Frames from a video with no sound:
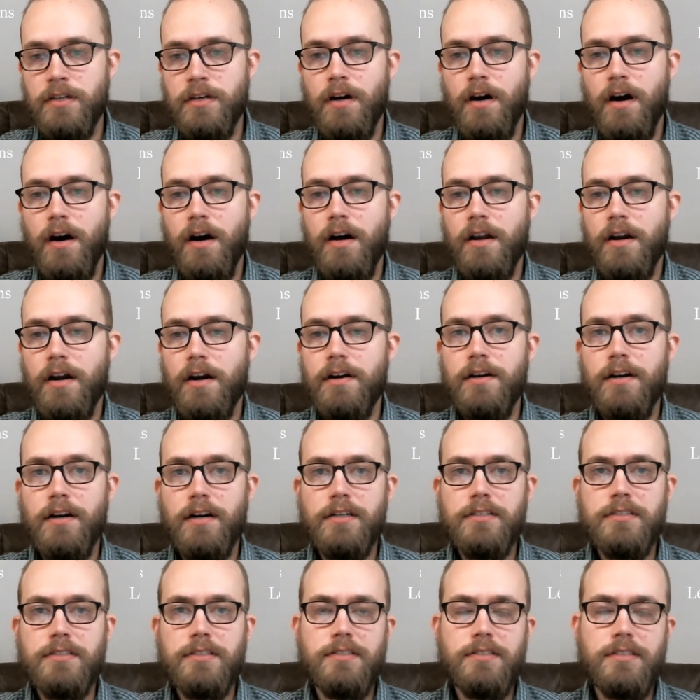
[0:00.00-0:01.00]
on our
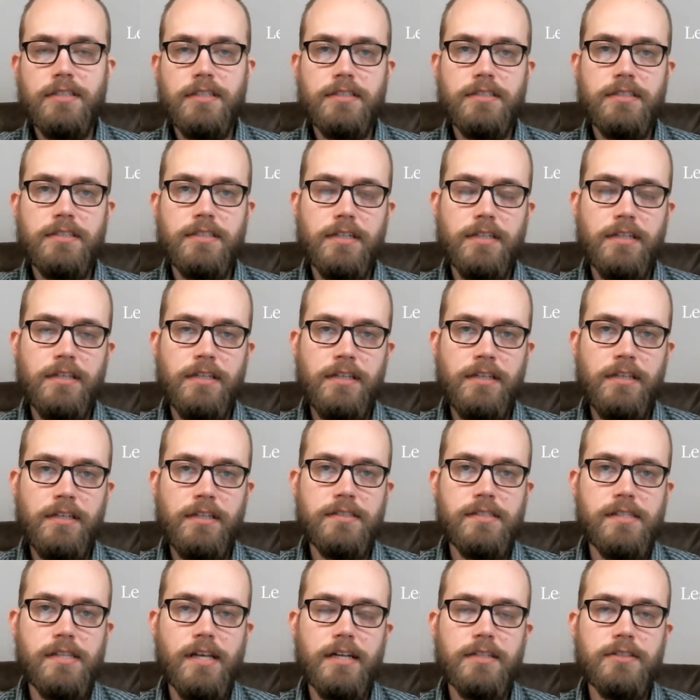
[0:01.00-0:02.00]
narcissistic
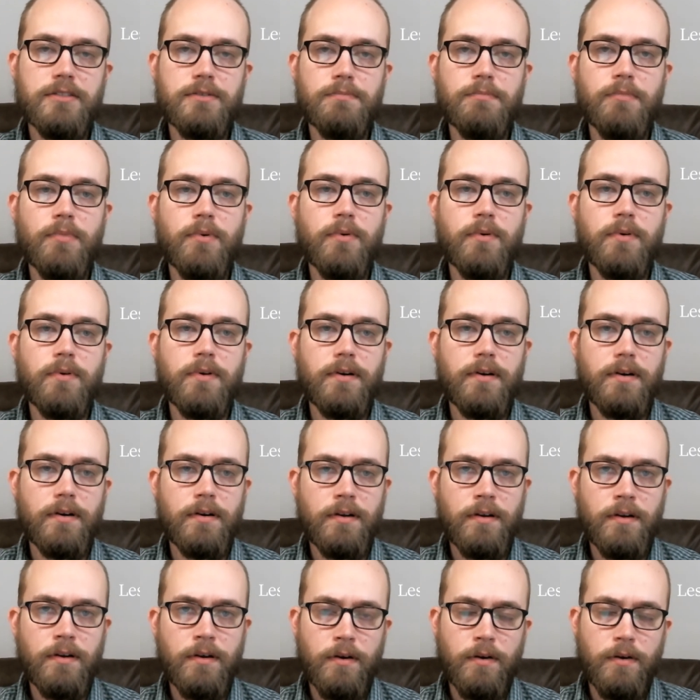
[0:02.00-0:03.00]
needs. That's more
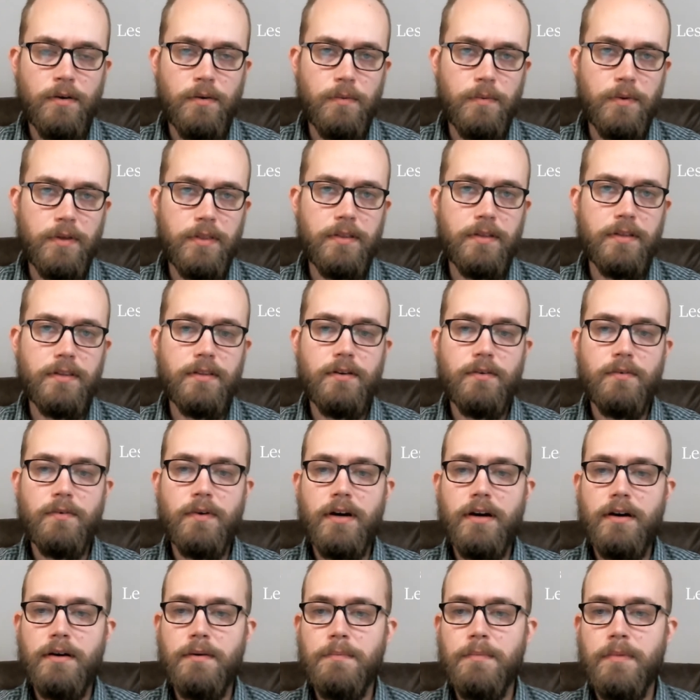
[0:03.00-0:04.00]
within the
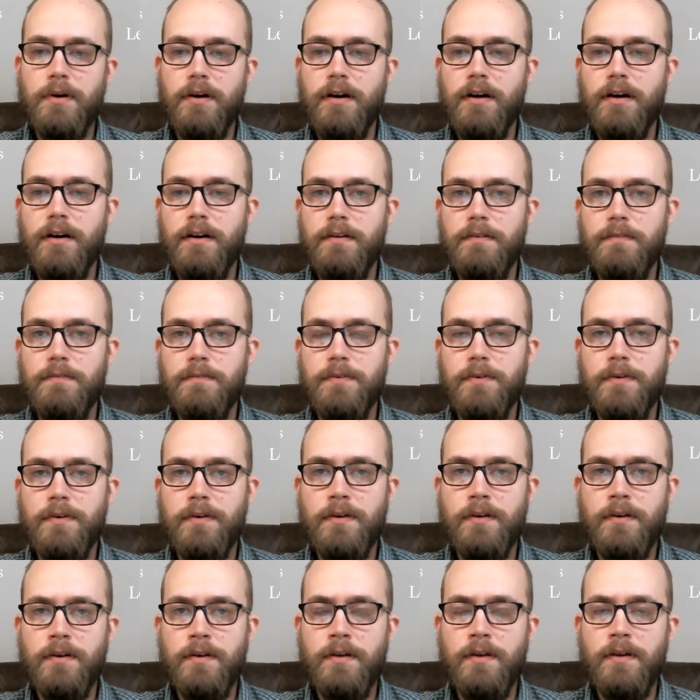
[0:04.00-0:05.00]
realm of
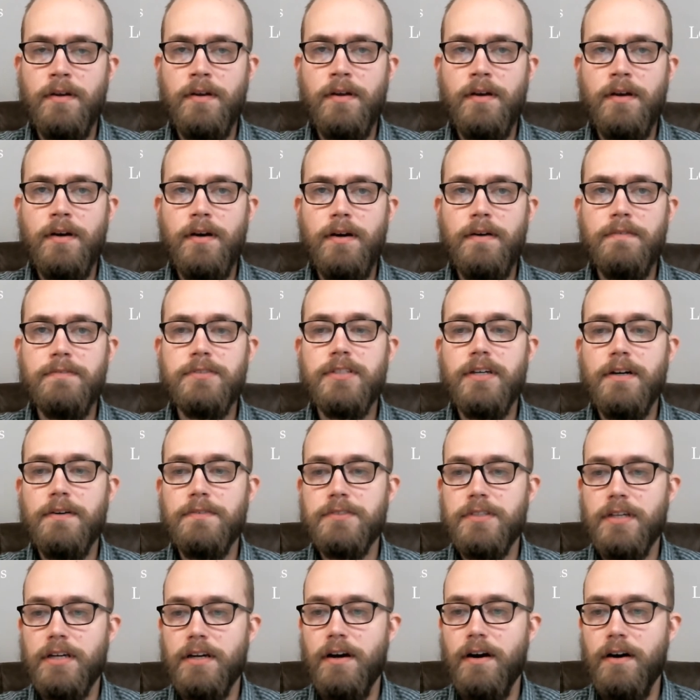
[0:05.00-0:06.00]

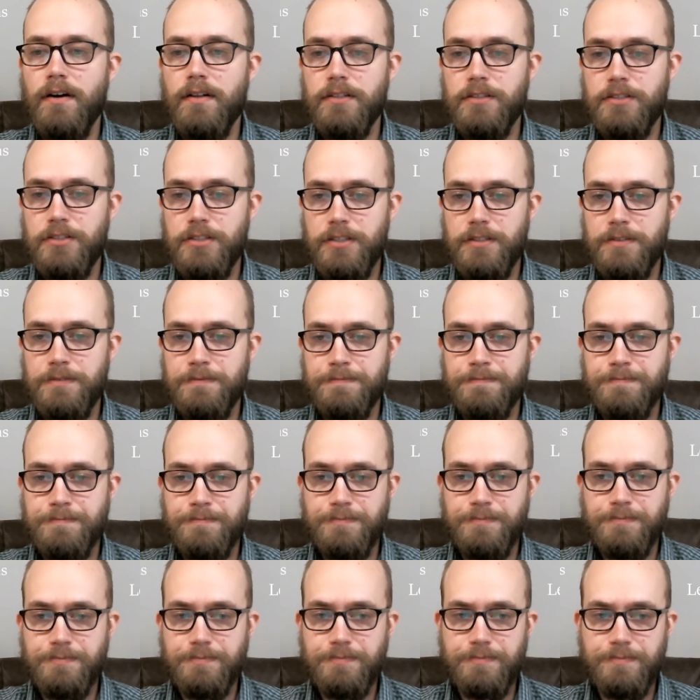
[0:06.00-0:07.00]
self-psychology.
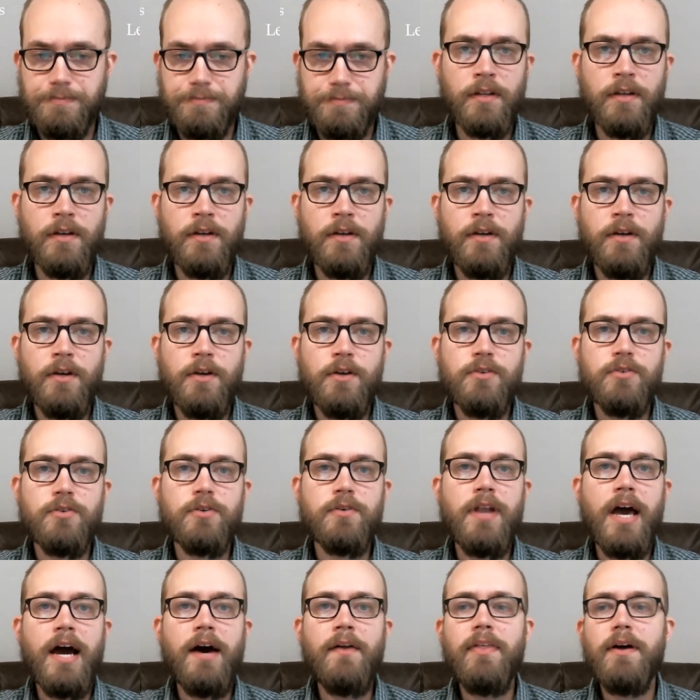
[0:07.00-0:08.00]
So
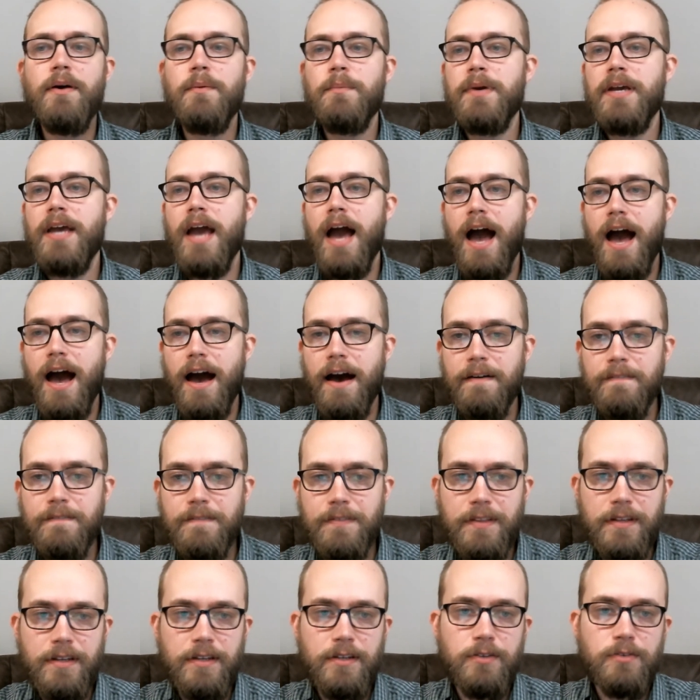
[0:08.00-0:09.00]
now that we have
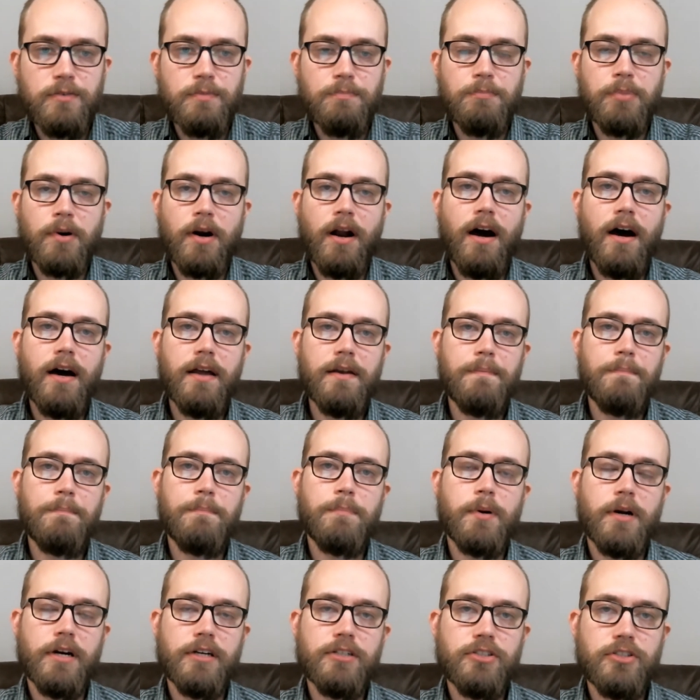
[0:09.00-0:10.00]
these broad
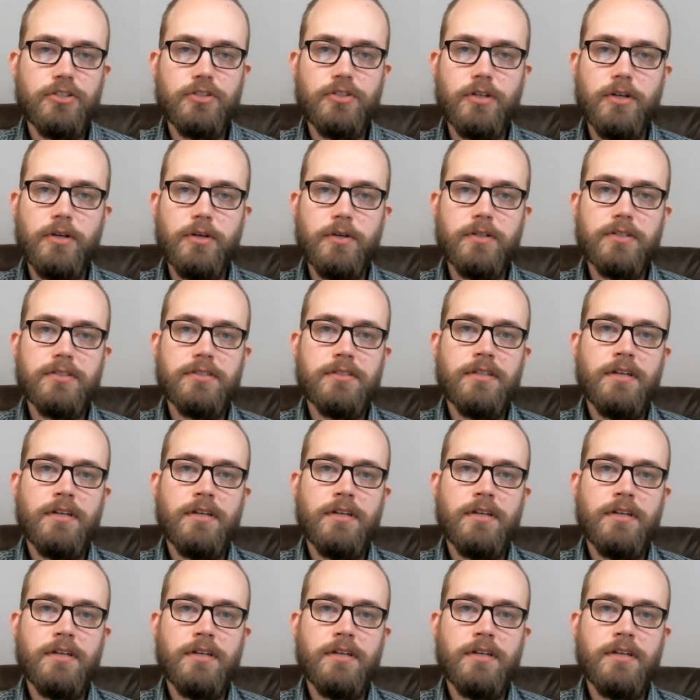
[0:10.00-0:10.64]
brushstrokes